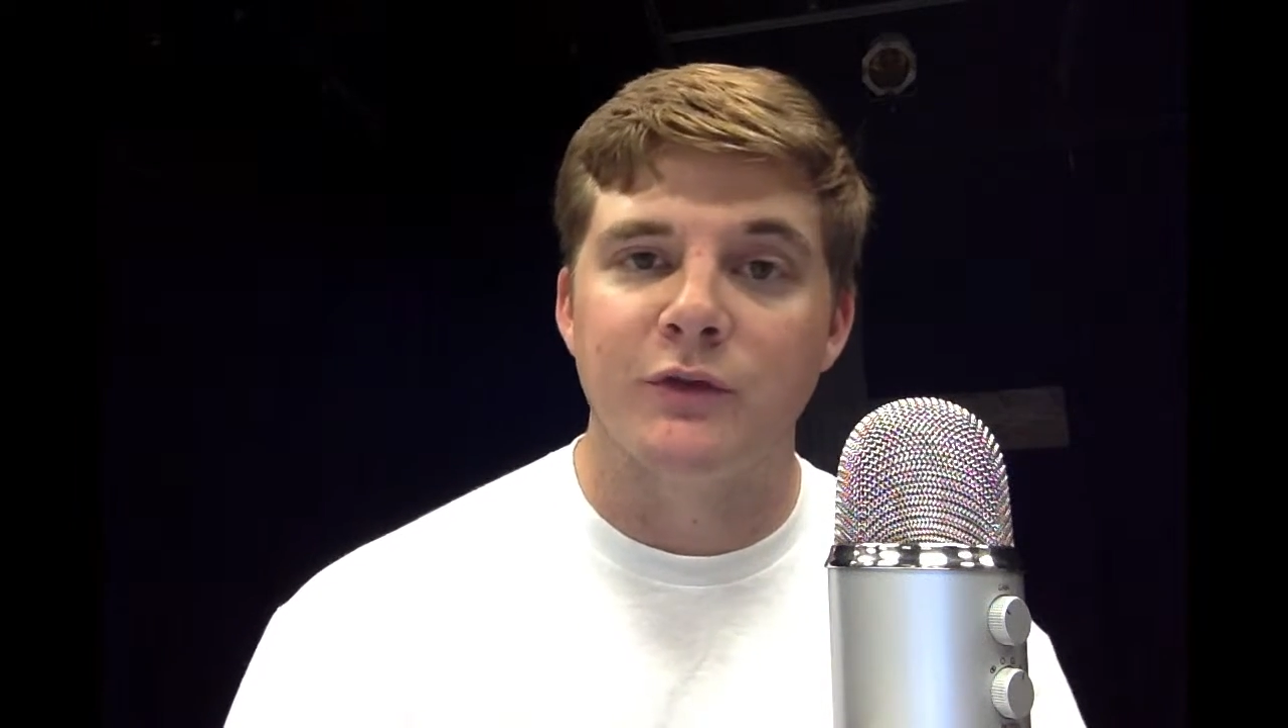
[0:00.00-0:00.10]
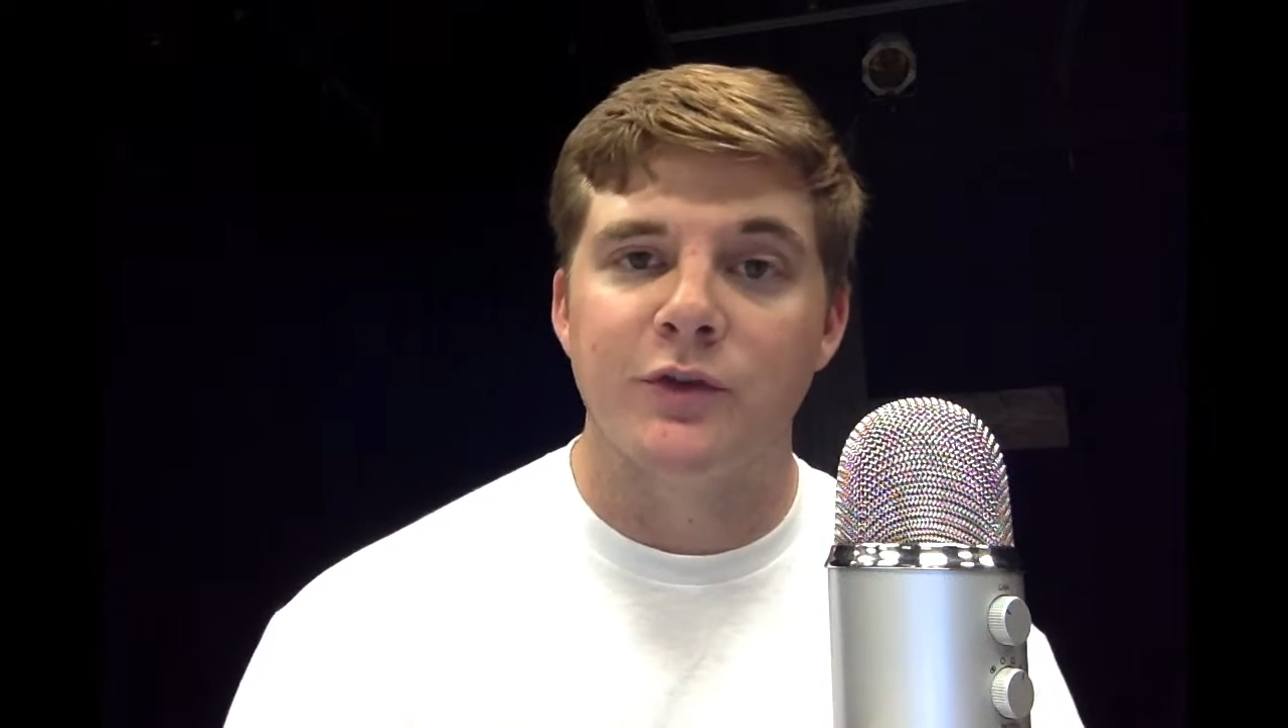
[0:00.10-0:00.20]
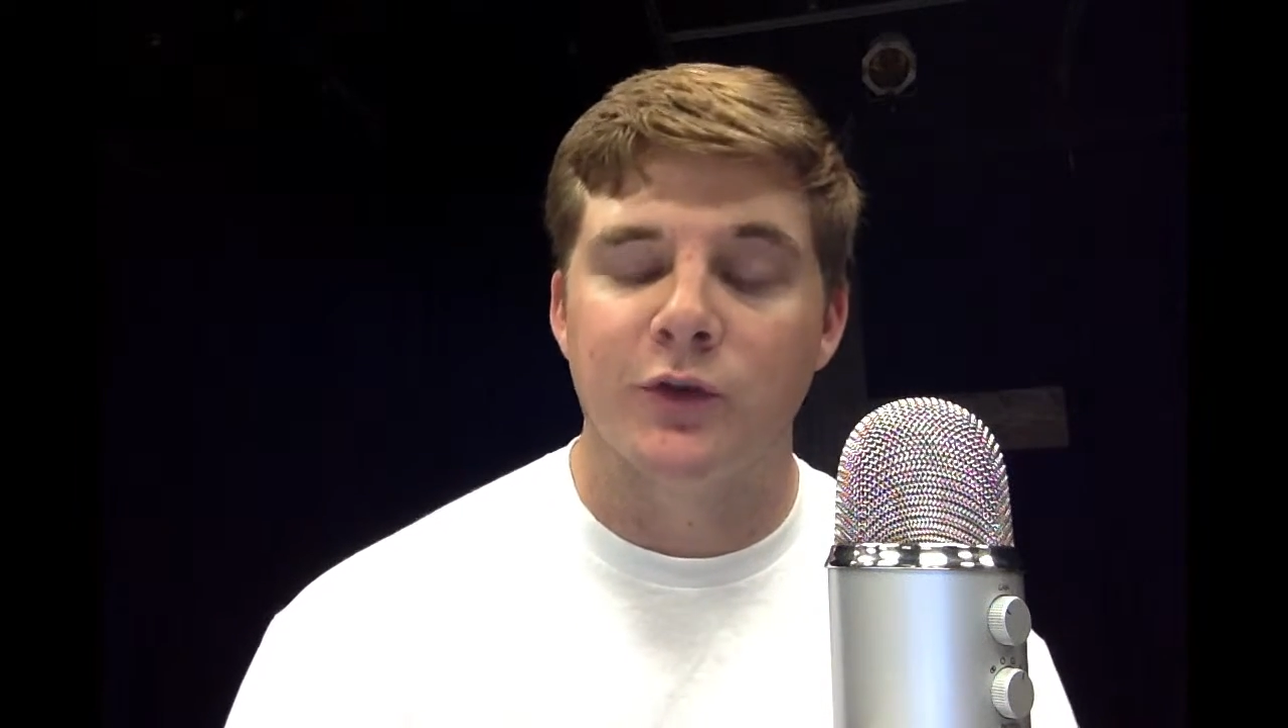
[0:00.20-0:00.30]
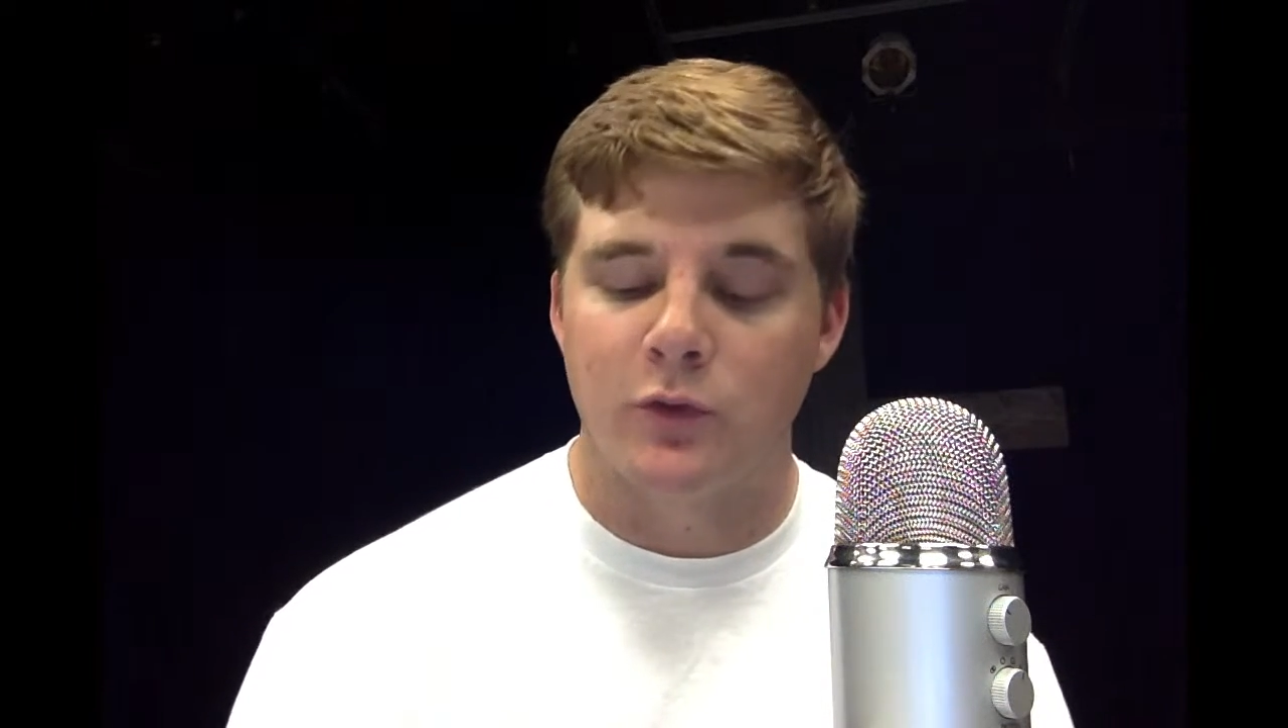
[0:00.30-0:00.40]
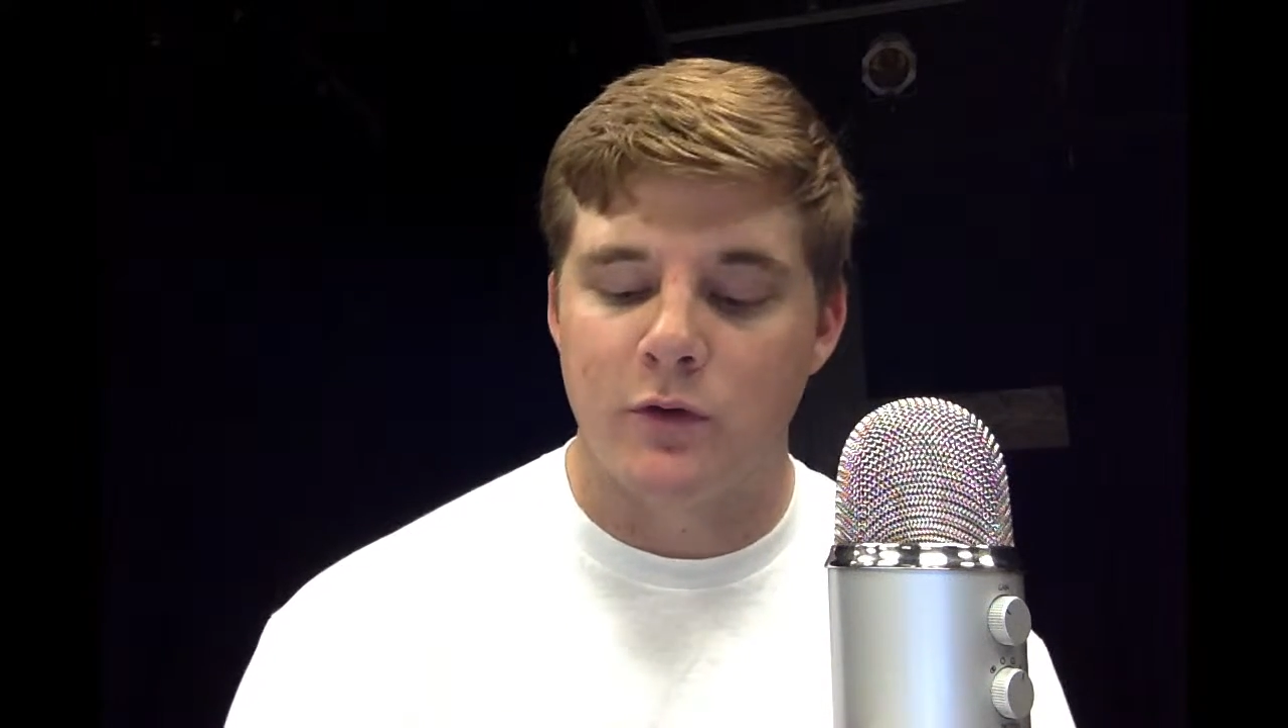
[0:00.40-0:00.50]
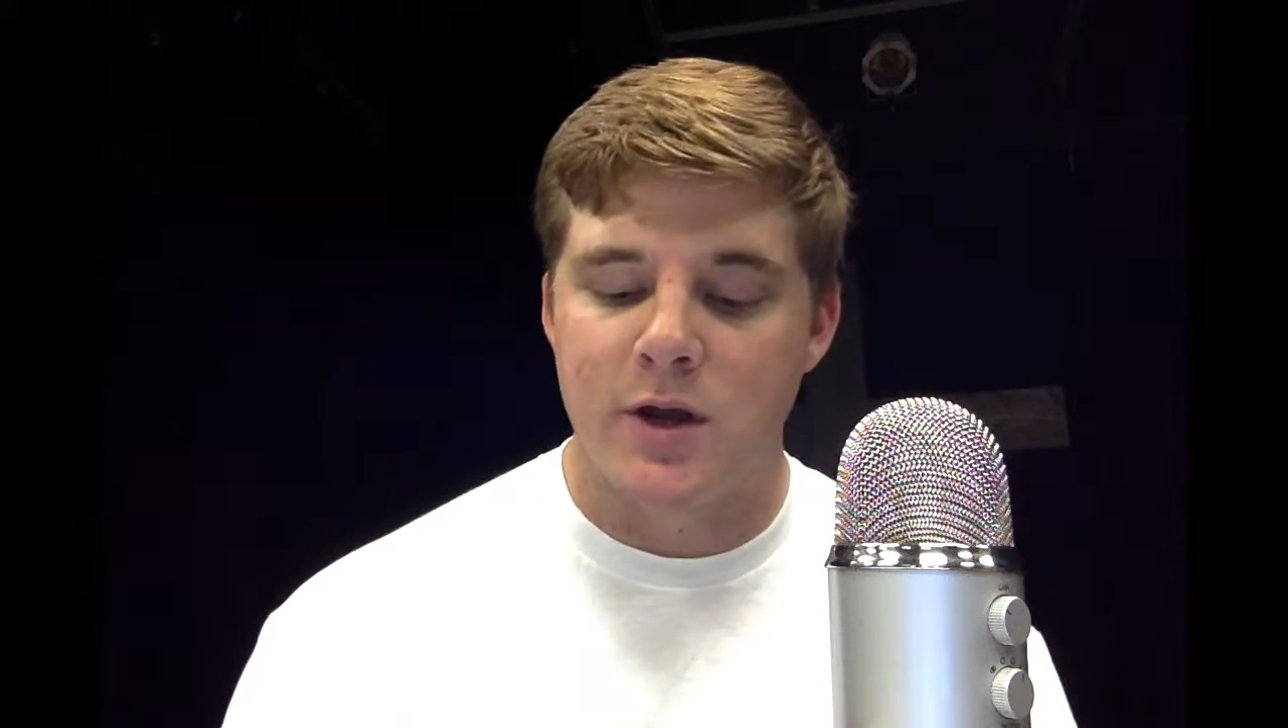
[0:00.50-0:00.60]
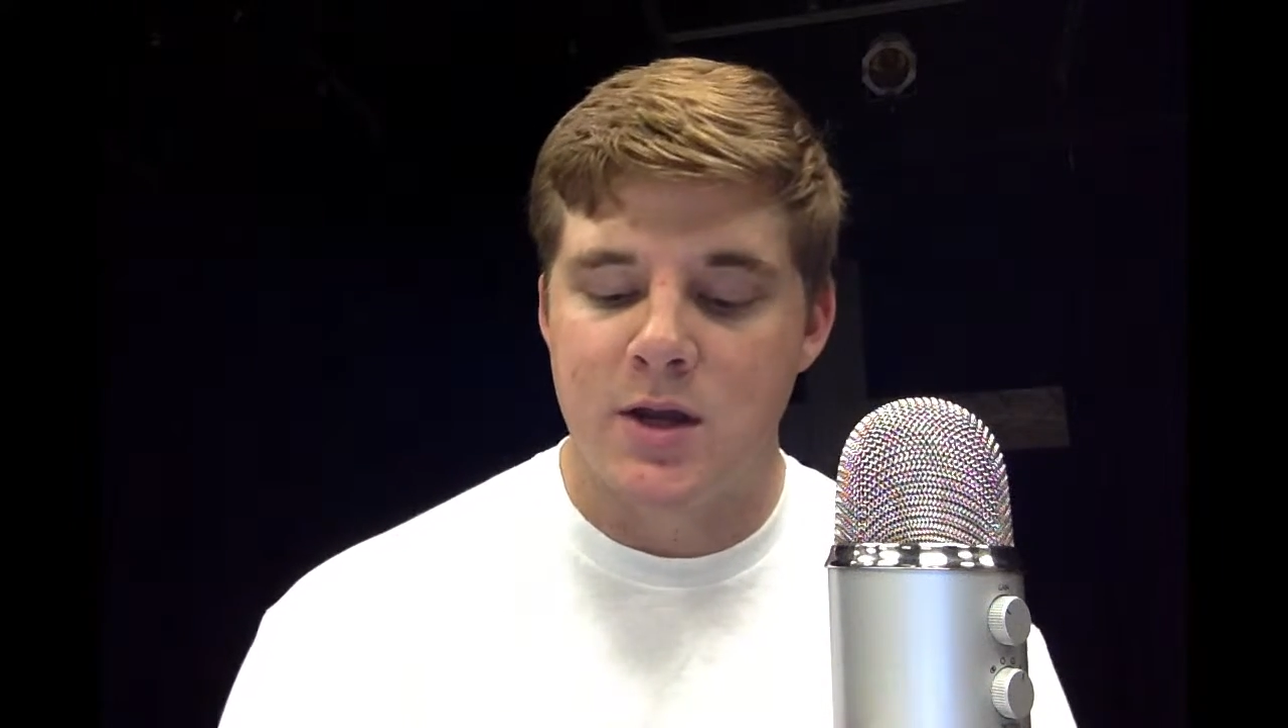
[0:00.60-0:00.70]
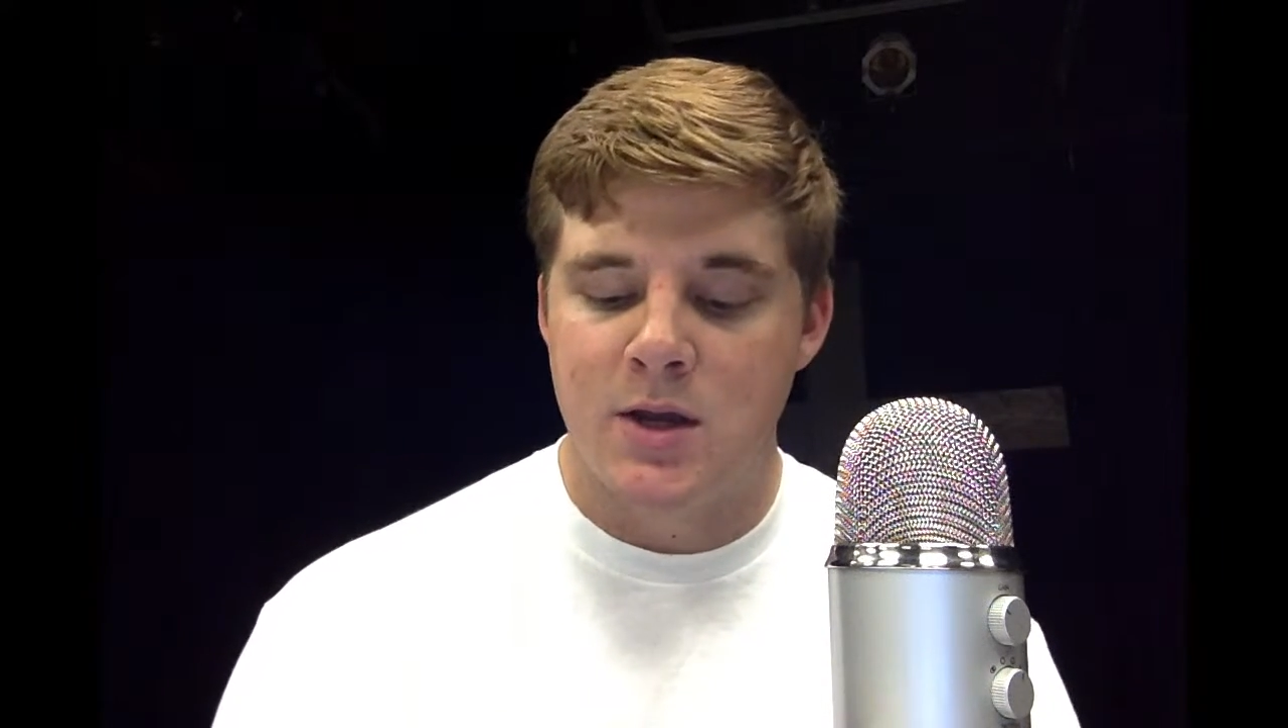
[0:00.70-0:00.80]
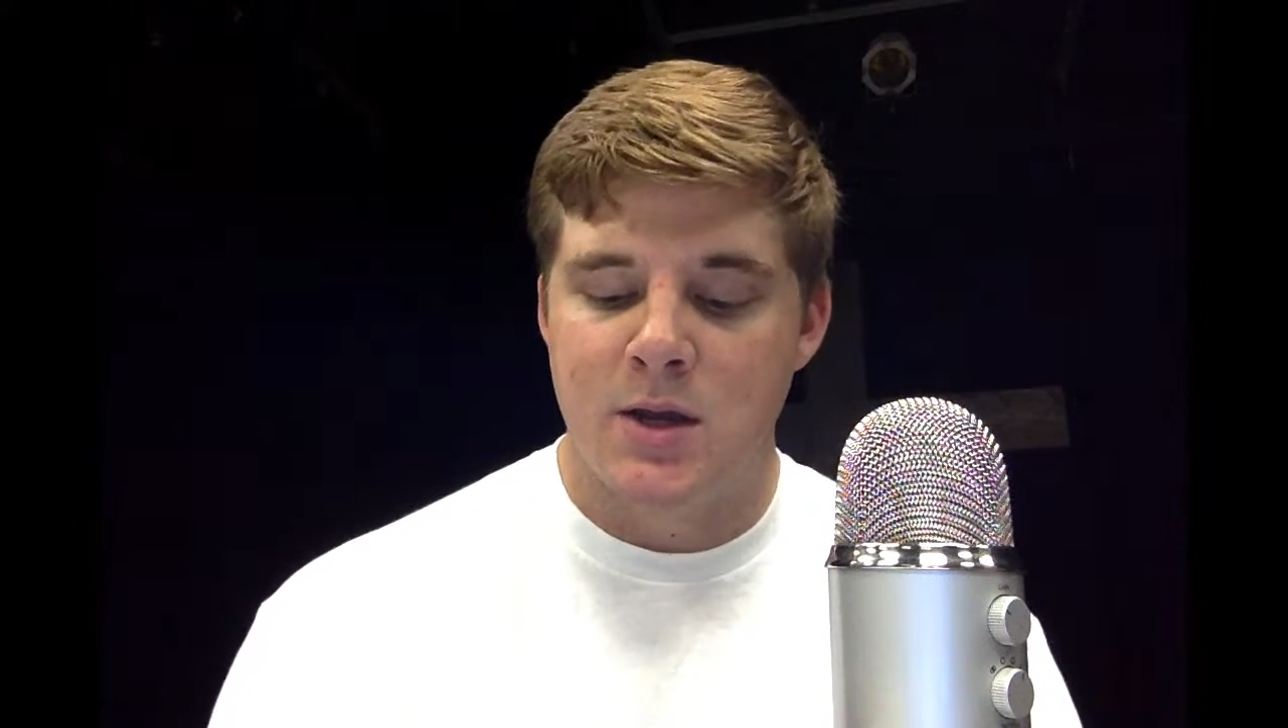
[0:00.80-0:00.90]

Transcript: of the story.